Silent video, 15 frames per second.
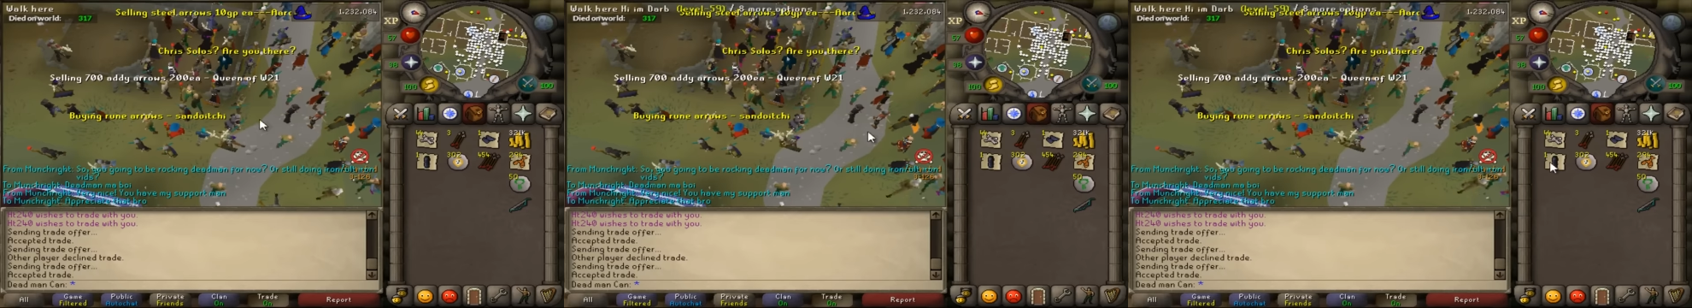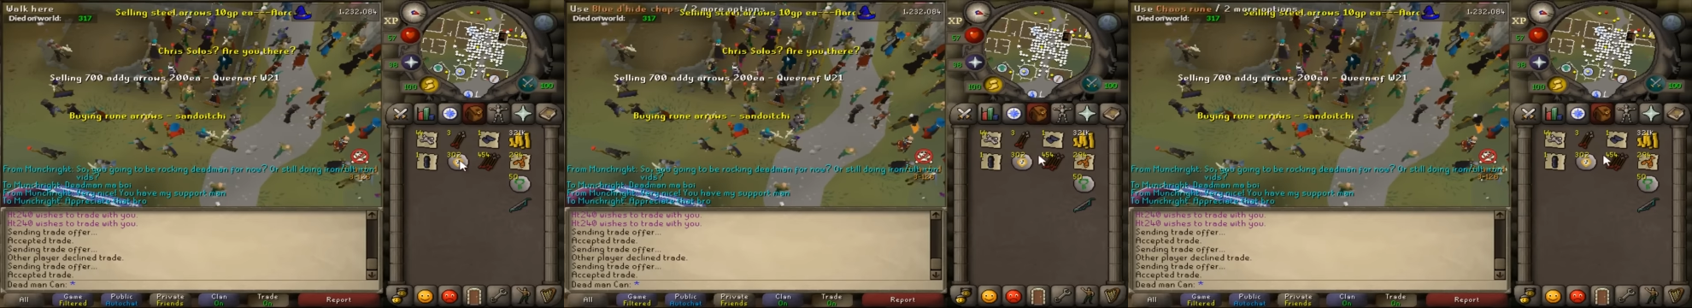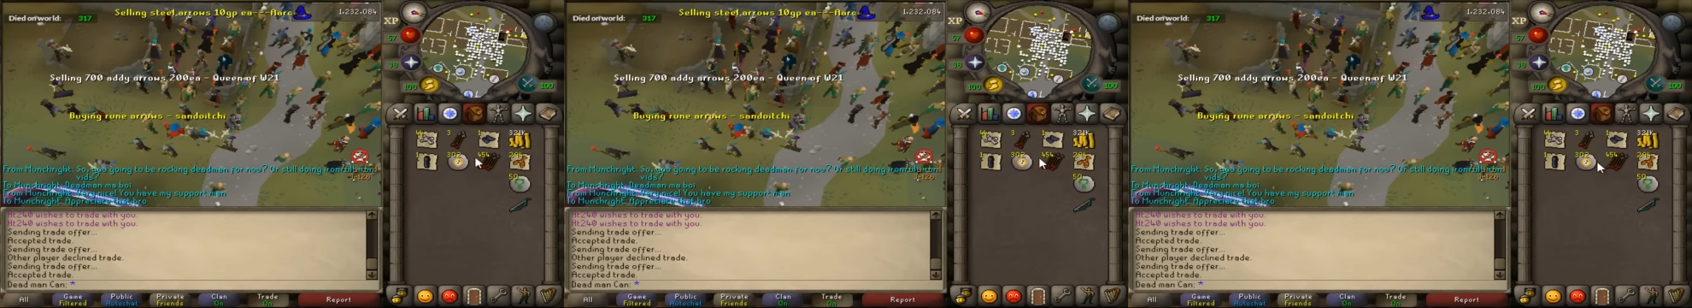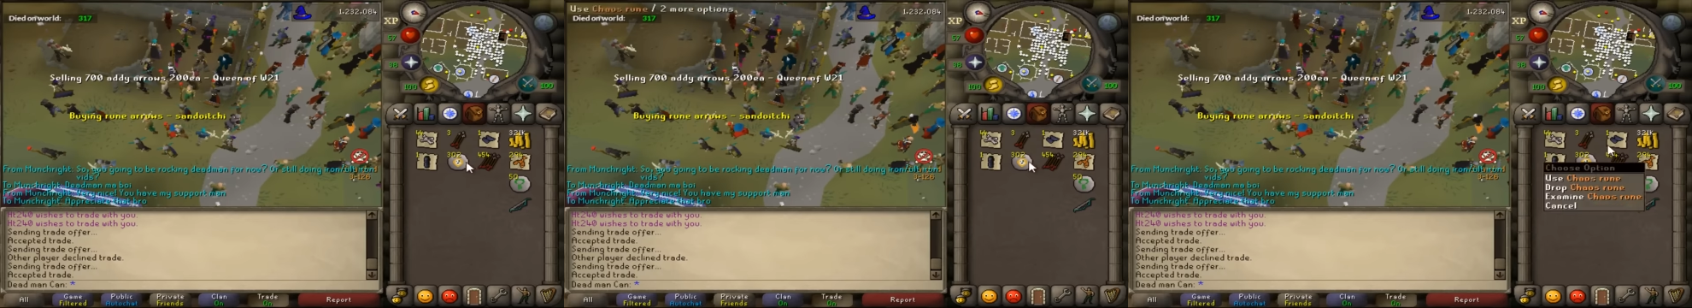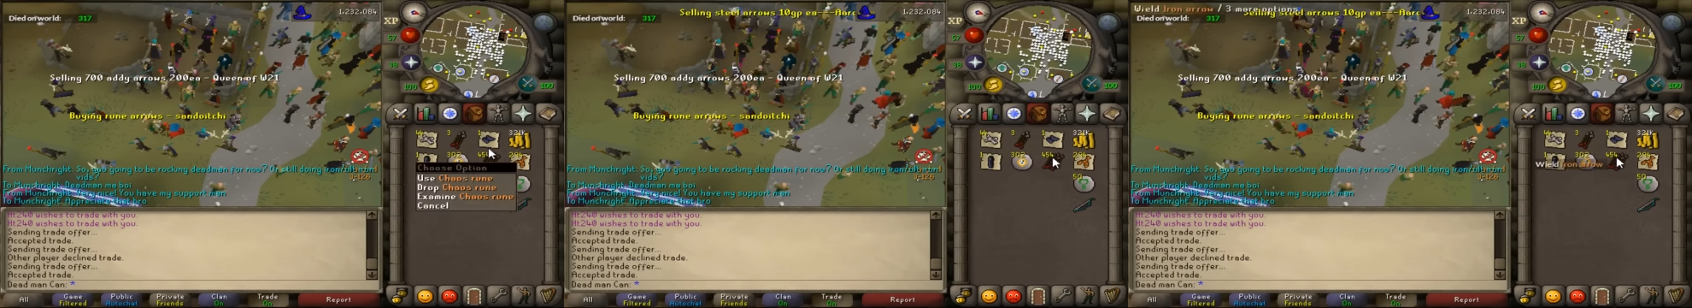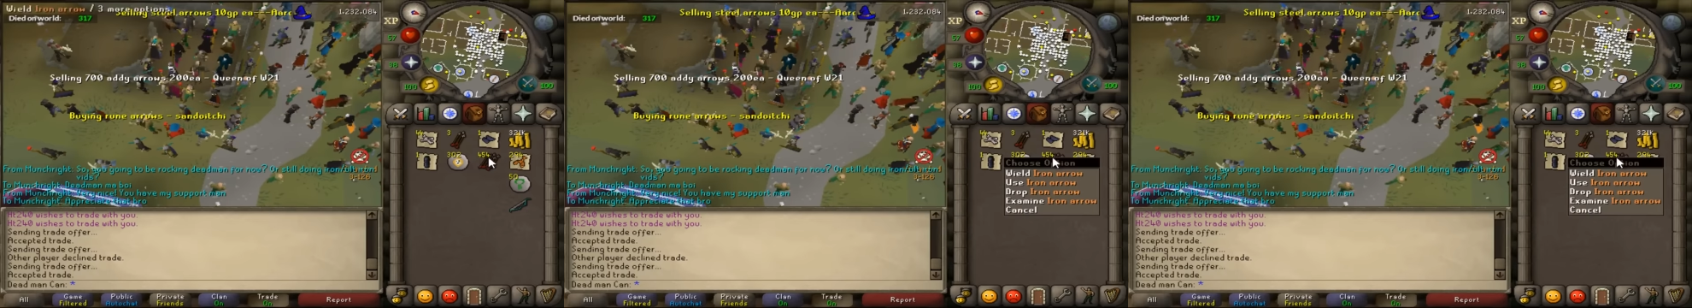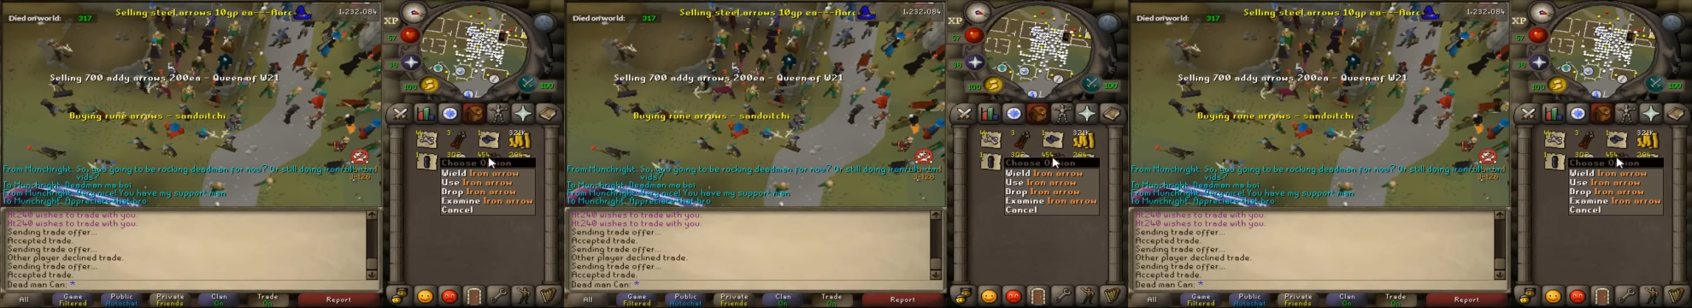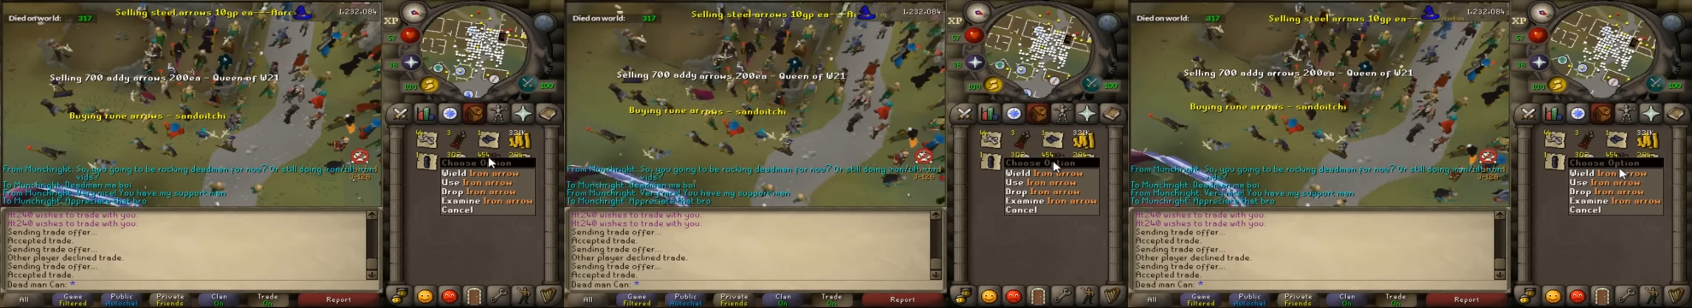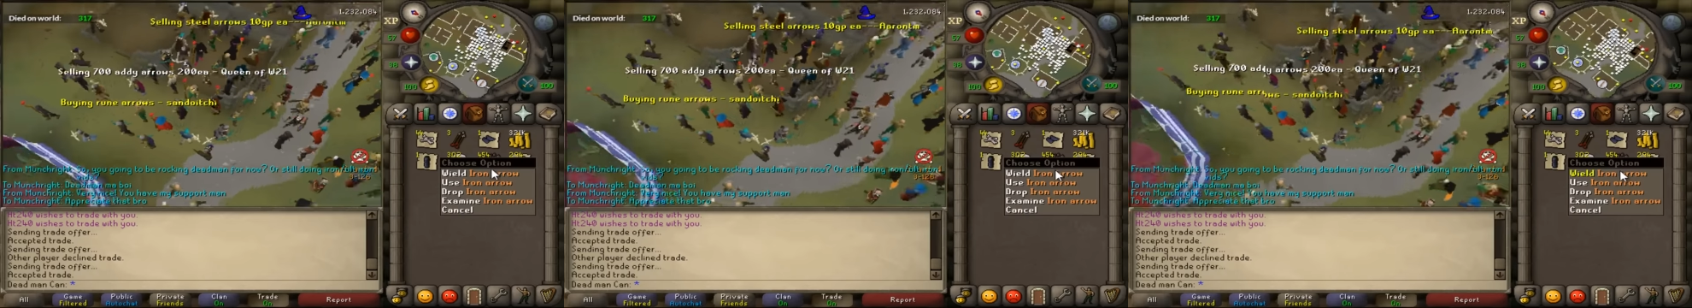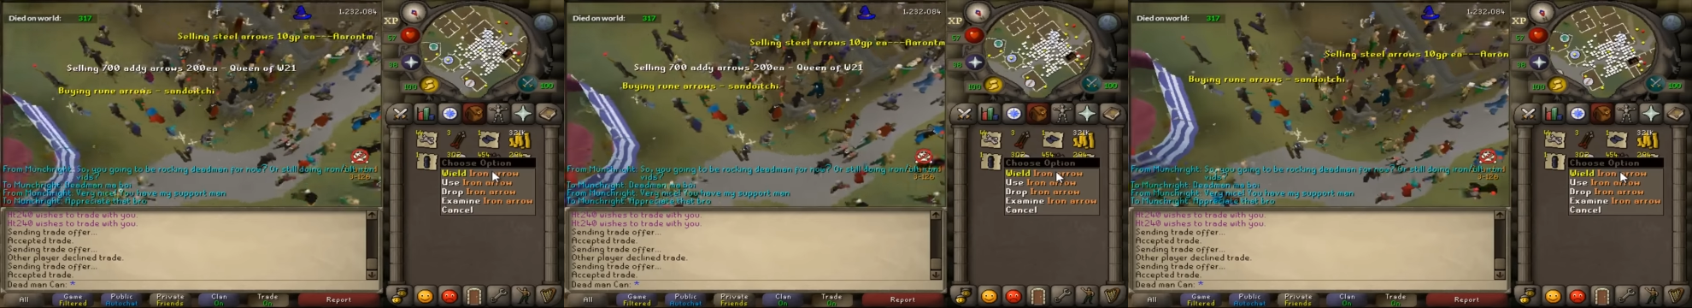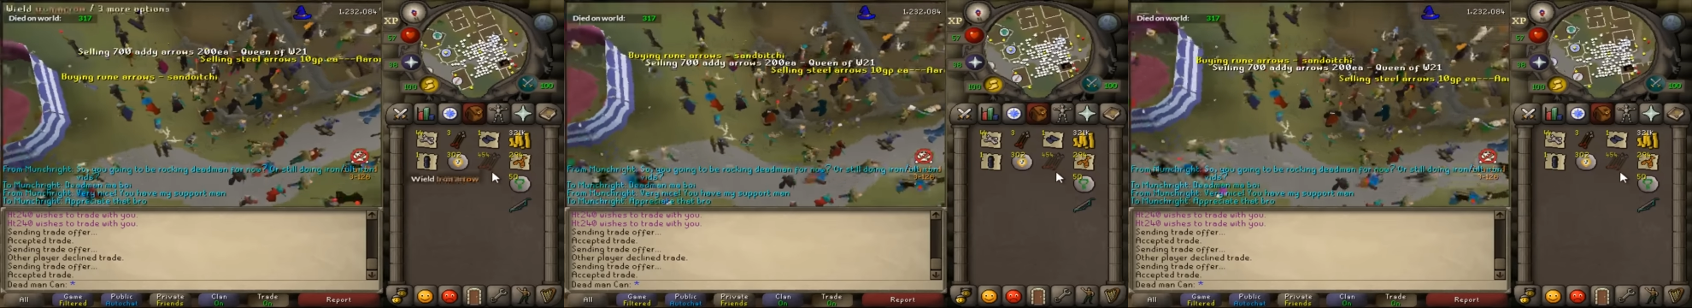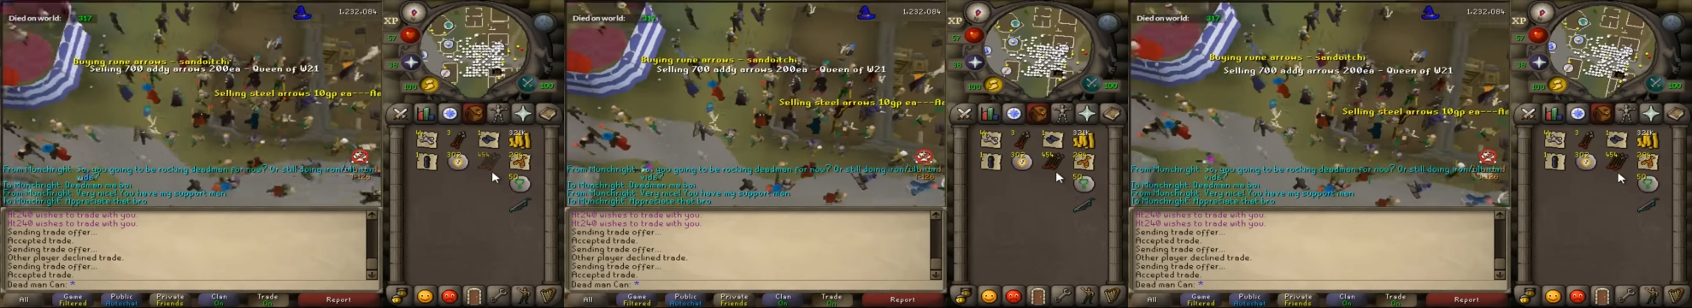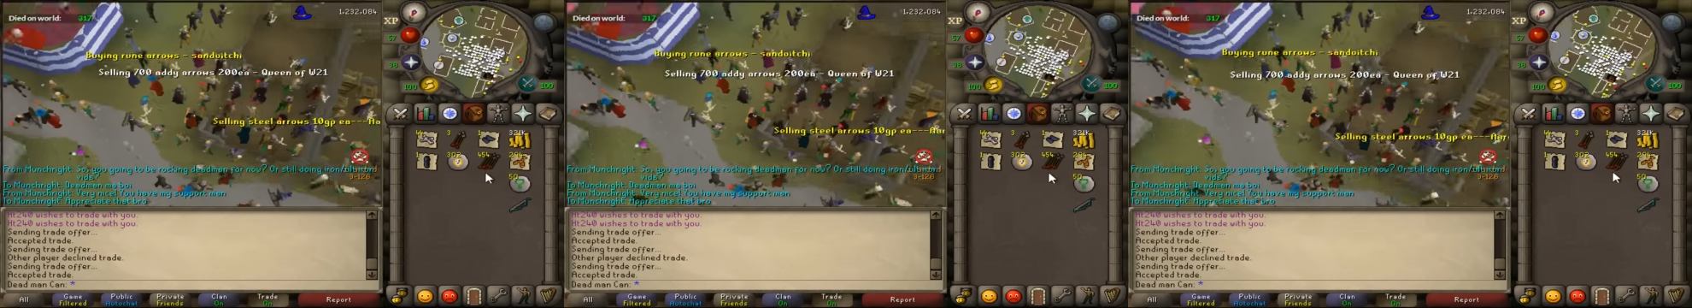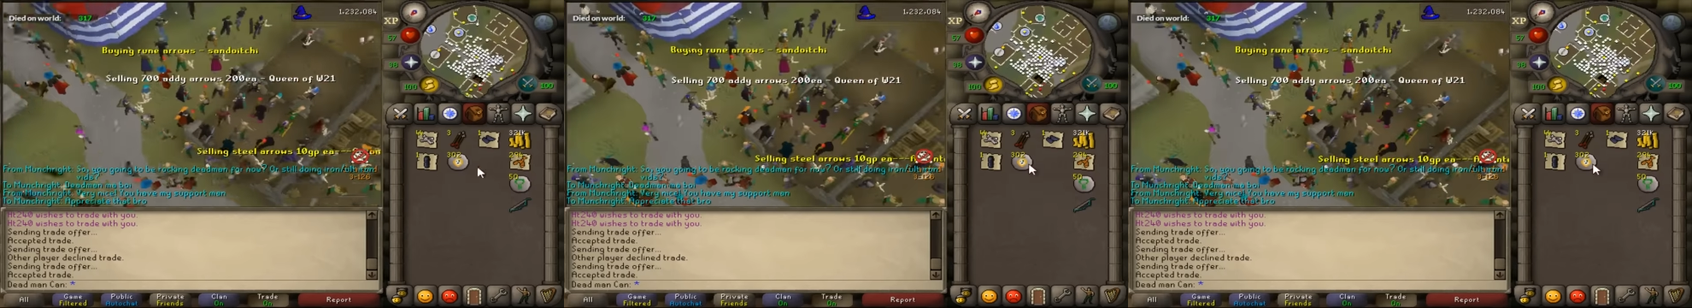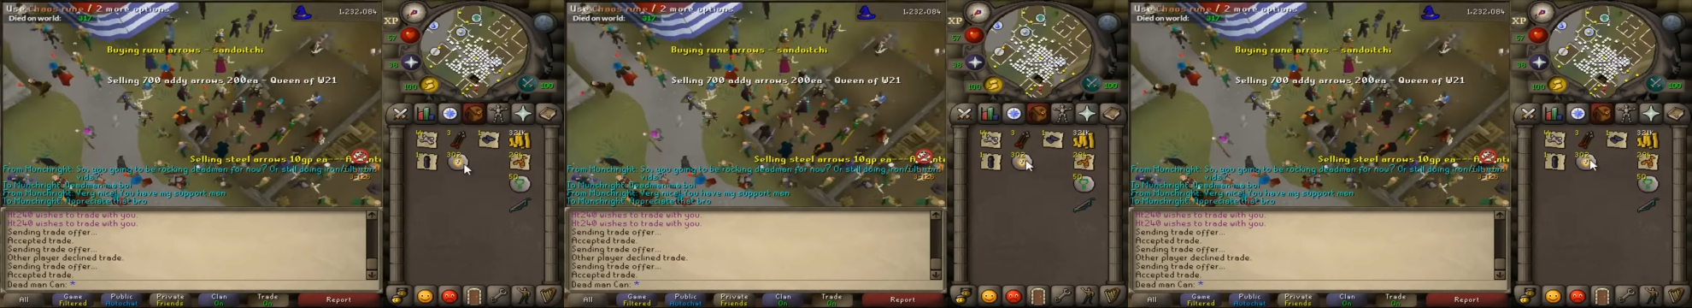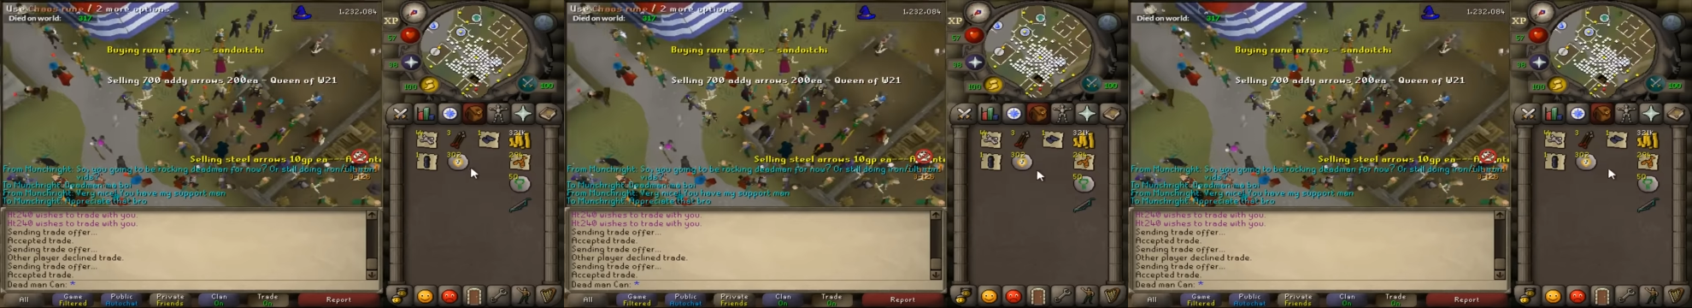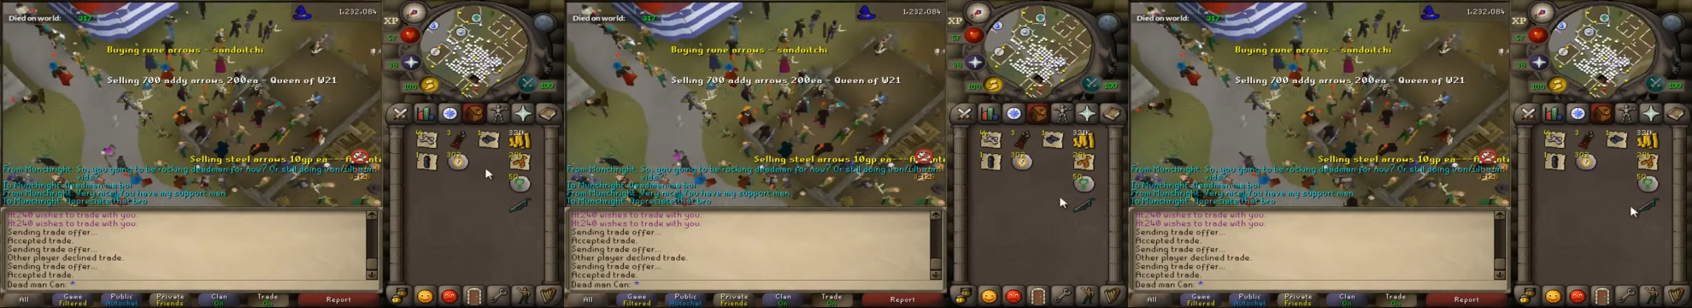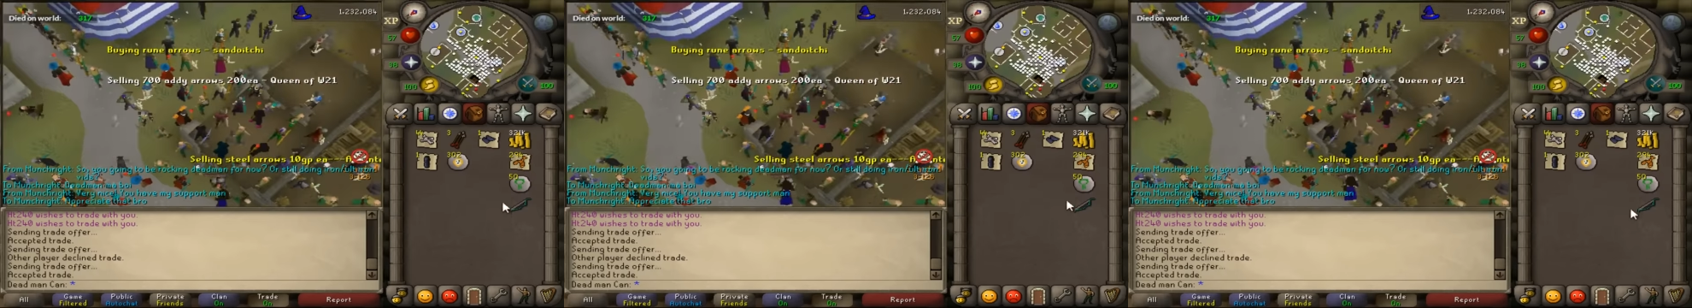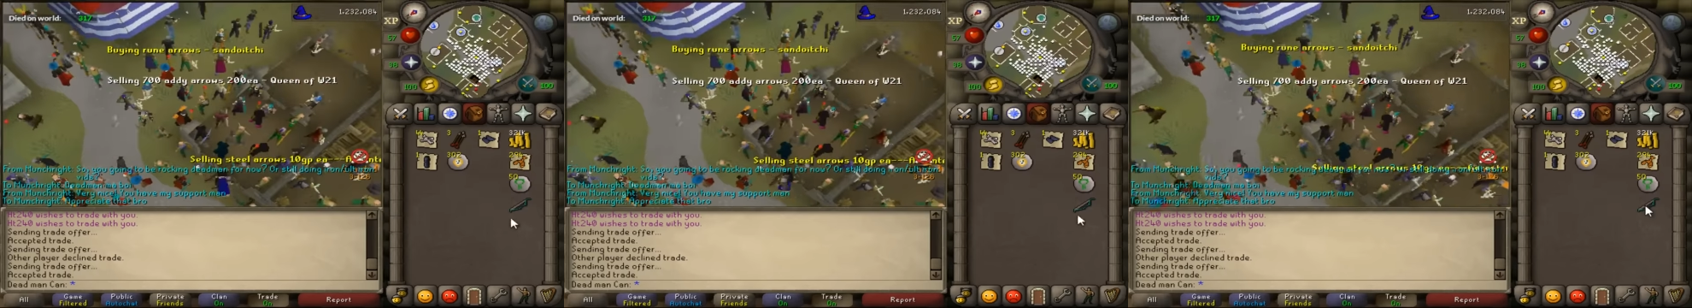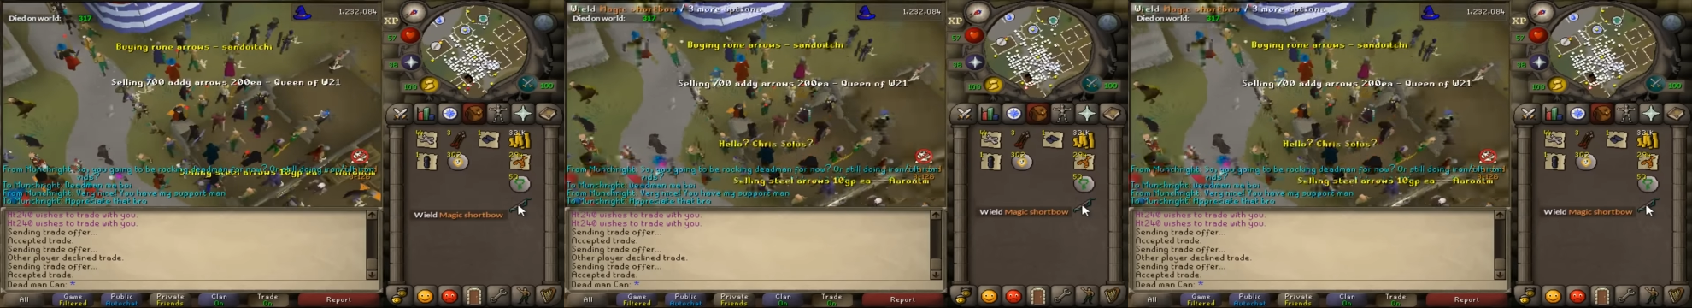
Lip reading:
(no speaker visible)